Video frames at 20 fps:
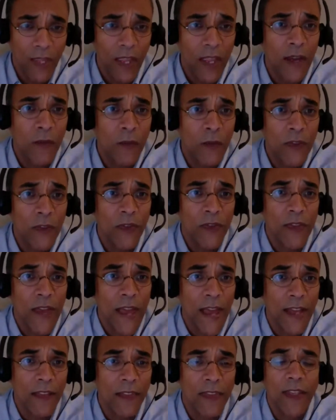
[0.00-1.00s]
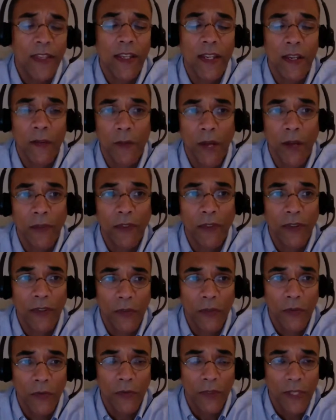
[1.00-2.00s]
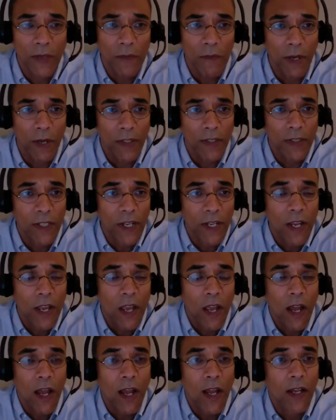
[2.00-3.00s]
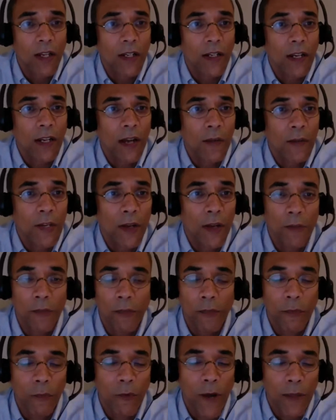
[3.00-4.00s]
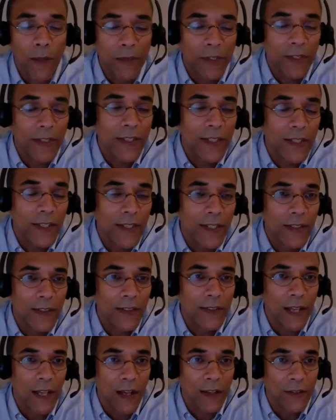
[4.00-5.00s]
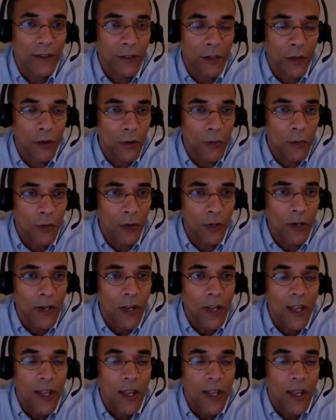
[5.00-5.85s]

And with that, thinking about the new theme months, coming up rapidly is October.